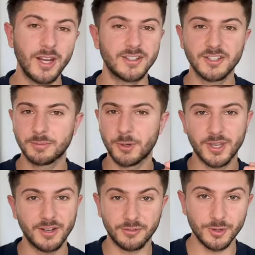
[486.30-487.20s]
to just book
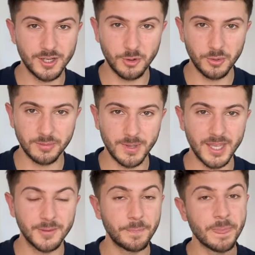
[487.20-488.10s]
in a free call with
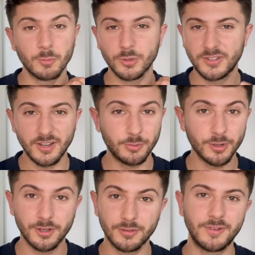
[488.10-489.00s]
me. We'll see if we're
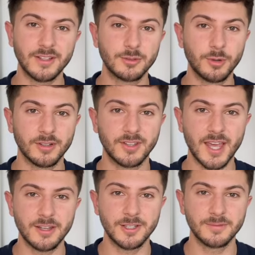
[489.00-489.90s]
a good fit to work
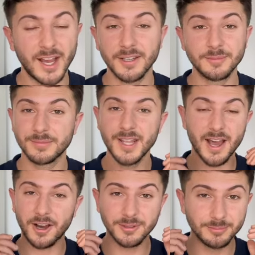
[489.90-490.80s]
together. And
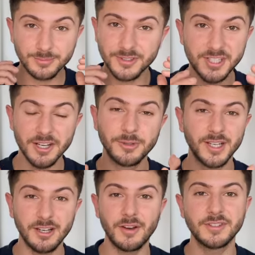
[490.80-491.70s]
yeah, I
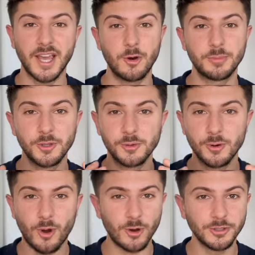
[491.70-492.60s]
genuinely love to help you
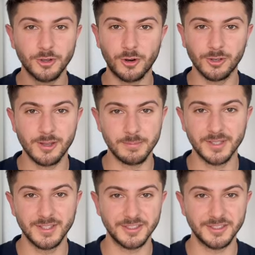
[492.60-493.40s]
on your online business